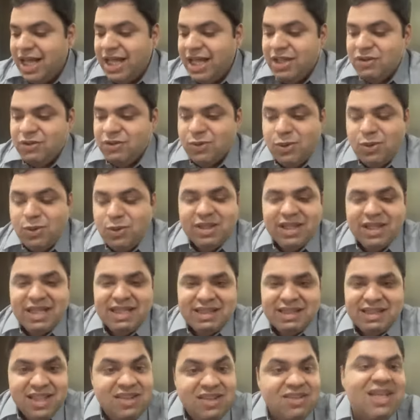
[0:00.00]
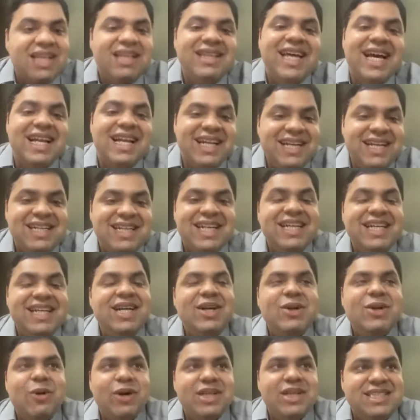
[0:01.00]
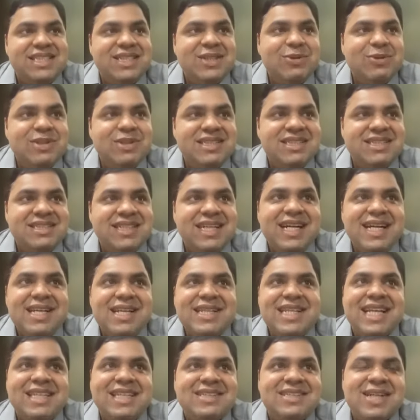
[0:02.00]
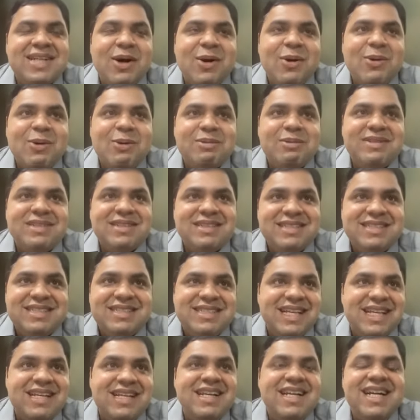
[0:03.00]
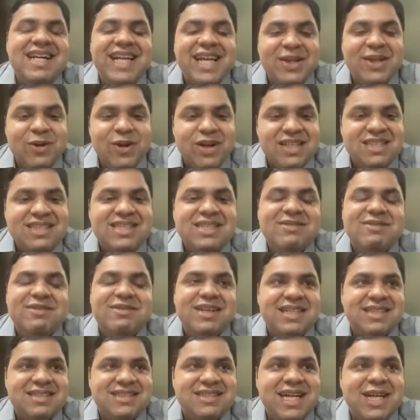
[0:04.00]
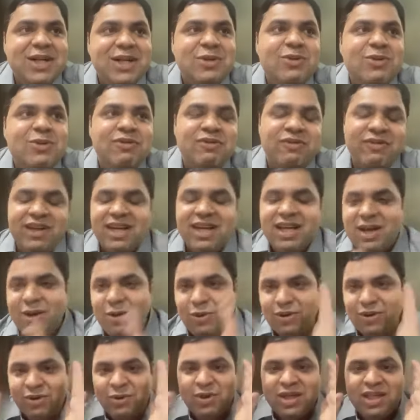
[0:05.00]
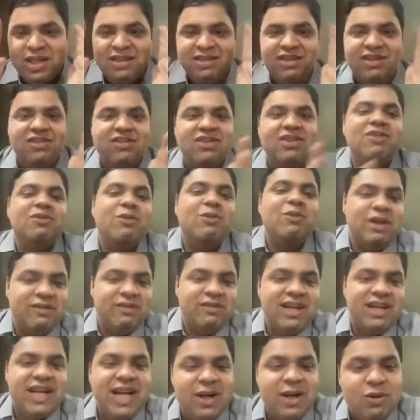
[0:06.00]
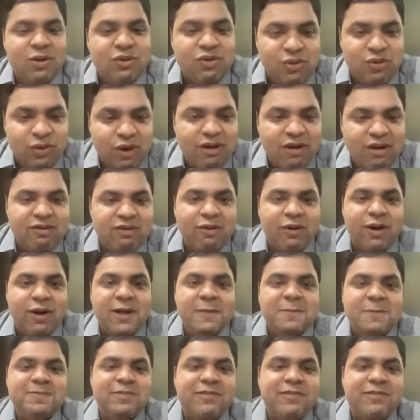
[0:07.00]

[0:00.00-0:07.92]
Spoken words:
So these are the unintended consequences, right? And that's how generally technology works, right? You figure out, okay, this is what we are trying to solve for.